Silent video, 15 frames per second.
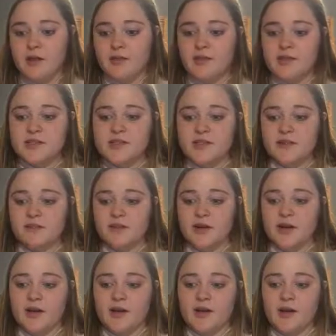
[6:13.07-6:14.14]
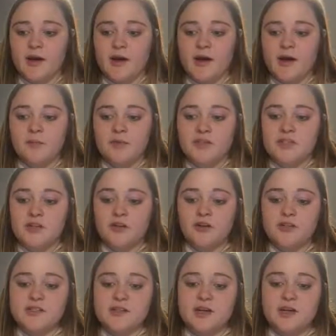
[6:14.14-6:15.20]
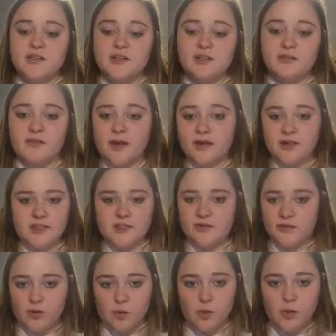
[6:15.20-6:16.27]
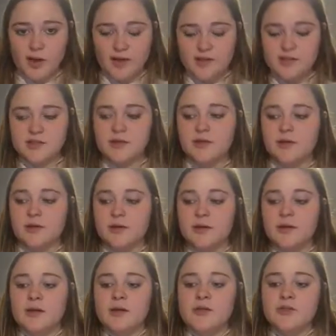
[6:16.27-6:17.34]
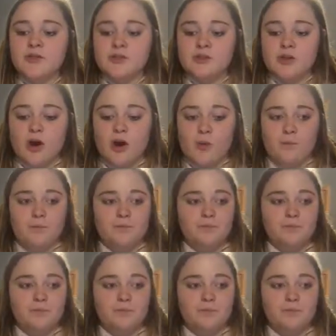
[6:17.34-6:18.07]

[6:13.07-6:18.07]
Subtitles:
the different materials they identified in different ways. So,